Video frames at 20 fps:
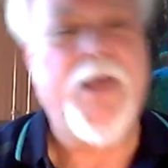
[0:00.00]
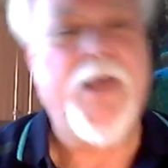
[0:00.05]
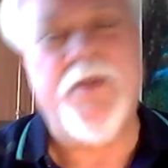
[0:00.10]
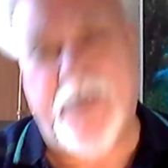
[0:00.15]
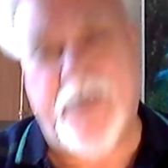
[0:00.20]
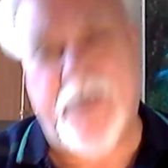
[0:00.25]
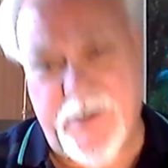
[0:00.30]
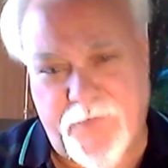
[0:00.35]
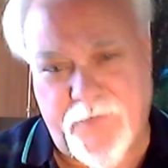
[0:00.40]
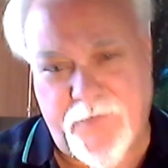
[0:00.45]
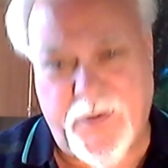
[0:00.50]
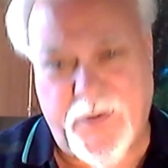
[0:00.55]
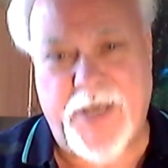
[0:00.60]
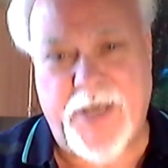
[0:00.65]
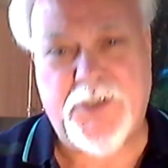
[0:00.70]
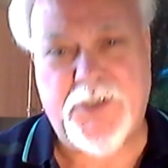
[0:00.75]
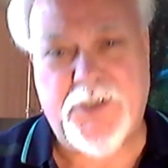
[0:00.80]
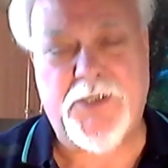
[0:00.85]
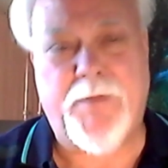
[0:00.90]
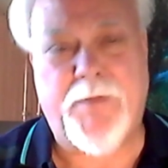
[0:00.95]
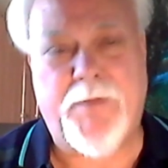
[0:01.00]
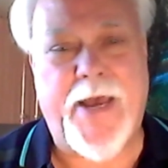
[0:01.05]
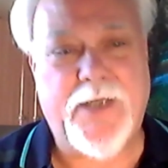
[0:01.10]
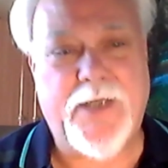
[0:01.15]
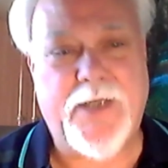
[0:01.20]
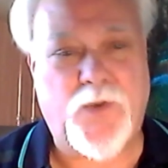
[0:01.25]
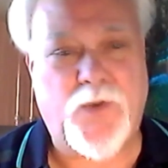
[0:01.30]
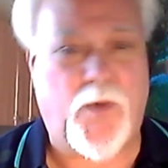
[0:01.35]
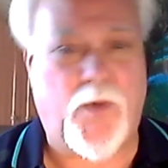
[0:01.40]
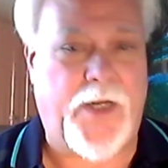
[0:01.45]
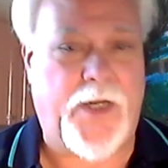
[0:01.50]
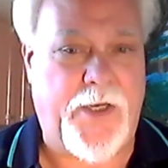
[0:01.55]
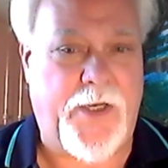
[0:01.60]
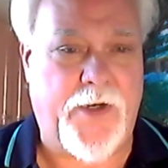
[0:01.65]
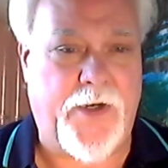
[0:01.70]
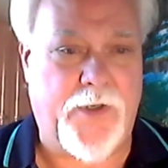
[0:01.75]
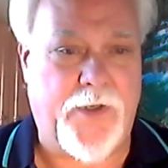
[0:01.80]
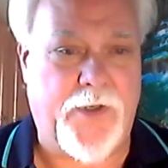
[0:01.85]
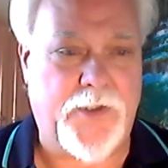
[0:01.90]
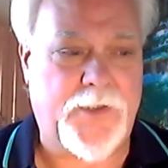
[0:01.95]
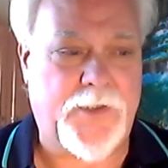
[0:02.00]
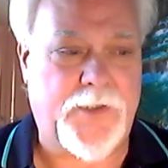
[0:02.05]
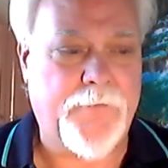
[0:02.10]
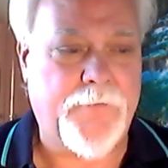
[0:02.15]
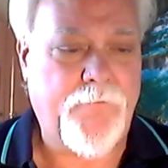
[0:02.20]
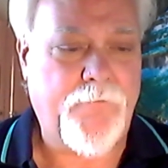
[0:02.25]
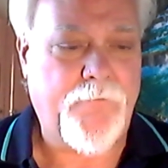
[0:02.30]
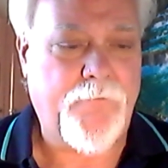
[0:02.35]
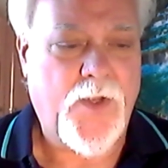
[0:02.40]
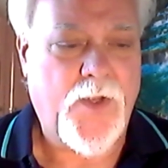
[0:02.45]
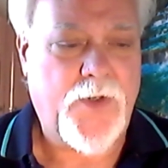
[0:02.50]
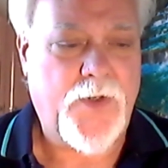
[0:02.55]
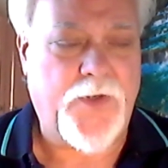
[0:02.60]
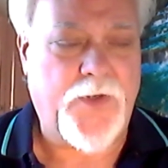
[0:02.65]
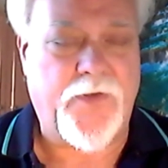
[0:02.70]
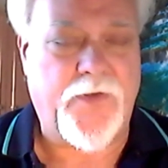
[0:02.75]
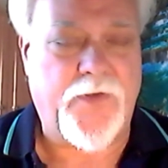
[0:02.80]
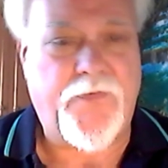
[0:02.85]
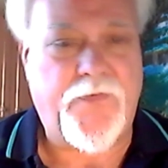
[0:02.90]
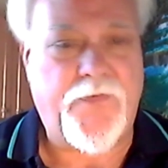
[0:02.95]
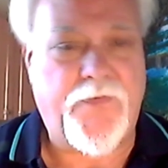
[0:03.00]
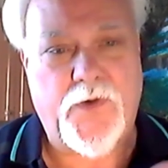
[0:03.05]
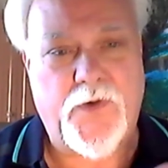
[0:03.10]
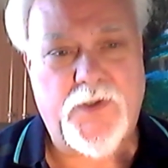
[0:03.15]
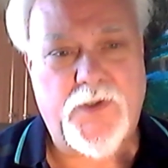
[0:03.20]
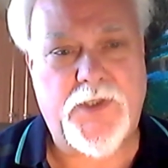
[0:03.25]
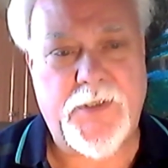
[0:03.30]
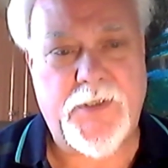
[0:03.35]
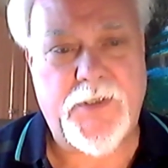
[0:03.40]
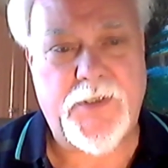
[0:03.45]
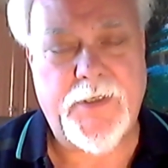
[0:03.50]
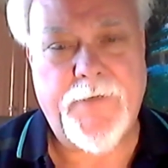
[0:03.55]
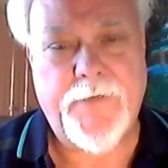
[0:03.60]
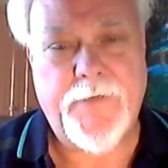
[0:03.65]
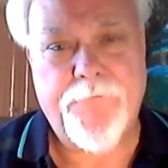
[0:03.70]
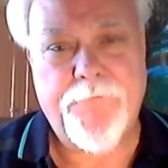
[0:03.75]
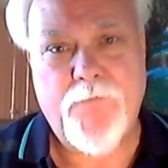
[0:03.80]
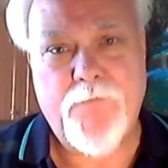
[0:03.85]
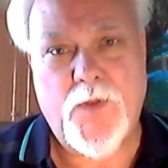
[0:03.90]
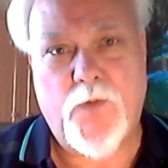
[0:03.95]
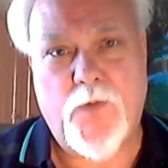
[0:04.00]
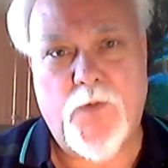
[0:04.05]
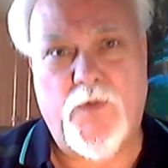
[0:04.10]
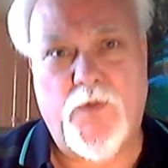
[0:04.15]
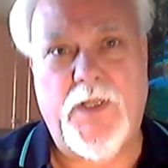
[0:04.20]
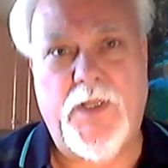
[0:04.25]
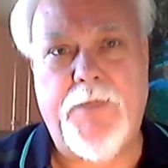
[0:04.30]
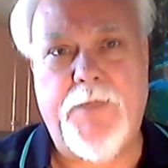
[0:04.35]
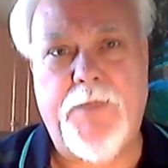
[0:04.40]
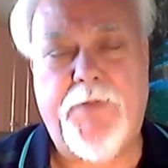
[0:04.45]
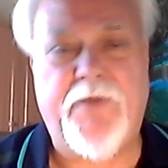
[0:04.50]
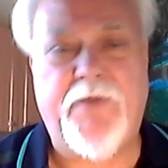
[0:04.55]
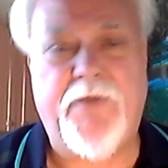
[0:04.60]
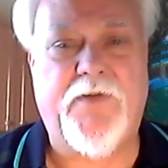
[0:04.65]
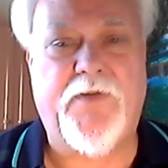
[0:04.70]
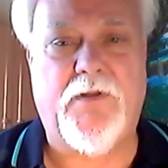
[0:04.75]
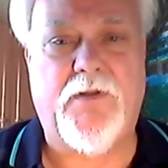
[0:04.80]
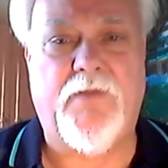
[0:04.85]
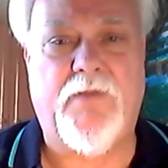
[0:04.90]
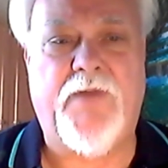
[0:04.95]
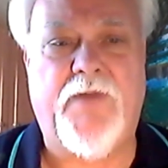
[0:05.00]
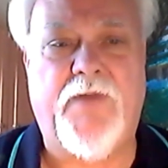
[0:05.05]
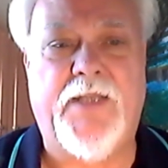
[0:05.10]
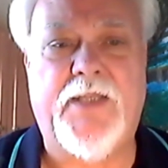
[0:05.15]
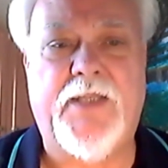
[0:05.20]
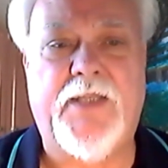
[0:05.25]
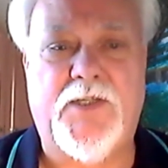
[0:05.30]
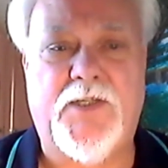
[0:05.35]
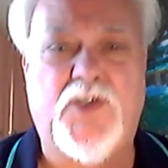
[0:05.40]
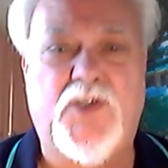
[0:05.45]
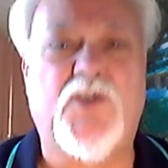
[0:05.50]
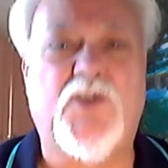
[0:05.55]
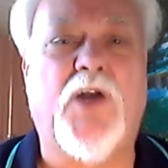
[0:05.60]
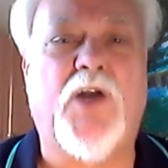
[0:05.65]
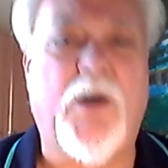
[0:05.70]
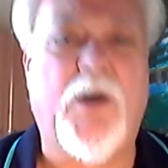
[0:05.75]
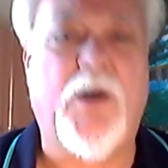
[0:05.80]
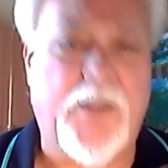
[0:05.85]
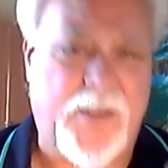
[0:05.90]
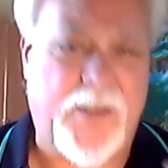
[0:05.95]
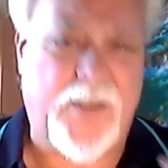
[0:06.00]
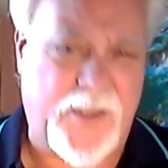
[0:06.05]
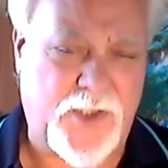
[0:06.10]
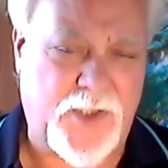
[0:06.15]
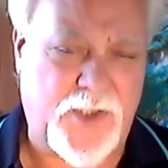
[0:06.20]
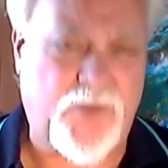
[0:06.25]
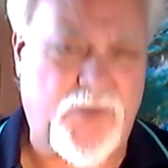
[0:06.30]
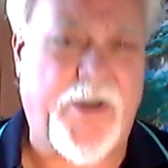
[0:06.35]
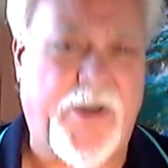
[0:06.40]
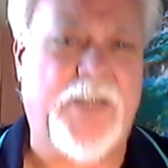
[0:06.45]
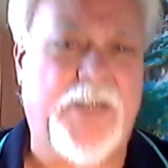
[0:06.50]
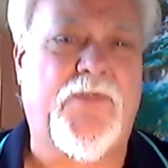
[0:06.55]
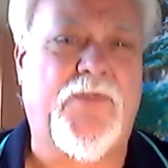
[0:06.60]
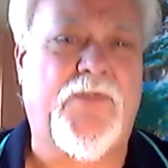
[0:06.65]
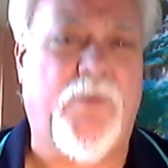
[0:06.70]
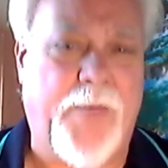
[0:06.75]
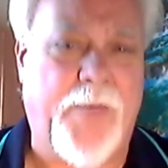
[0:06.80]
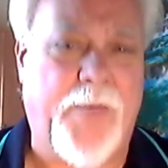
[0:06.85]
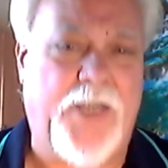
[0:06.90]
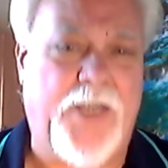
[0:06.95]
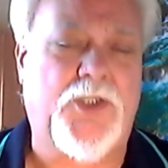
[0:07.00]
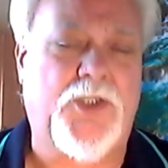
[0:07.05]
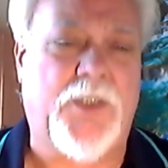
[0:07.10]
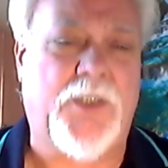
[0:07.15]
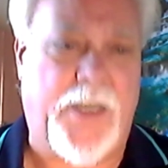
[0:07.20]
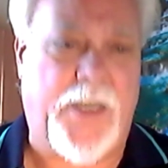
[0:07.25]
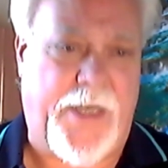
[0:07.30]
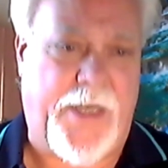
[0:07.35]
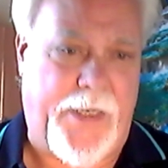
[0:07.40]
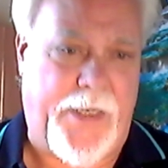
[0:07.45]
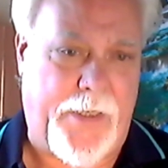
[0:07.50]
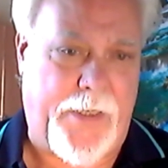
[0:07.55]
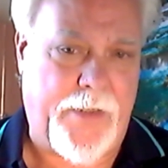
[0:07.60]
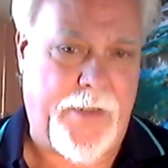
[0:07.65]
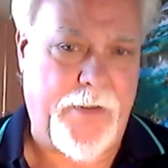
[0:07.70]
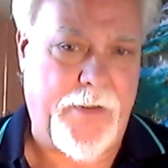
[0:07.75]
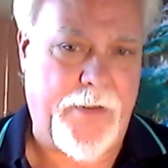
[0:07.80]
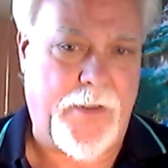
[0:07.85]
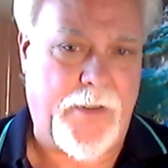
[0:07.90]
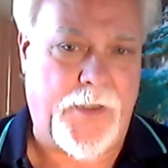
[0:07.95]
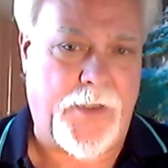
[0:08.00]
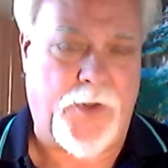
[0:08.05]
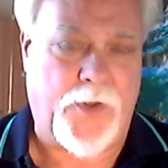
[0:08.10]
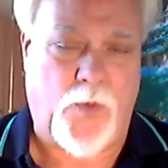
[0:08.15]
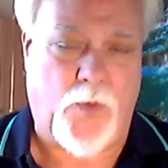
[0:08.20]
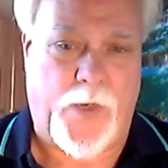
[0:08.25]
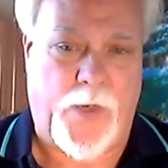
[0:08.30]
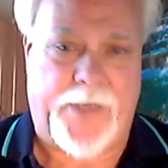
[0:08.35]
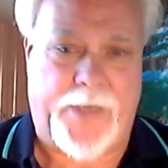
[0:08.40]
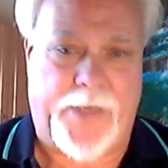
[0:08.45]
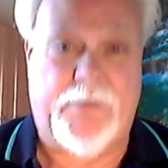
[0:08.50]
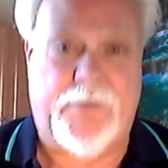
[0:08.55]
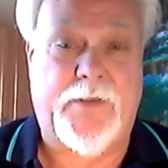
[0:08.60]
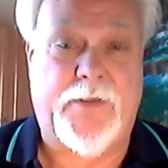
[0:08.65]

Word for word: Then it flashes back 20 years to the first really pivotal event that started this transformation that he underwent.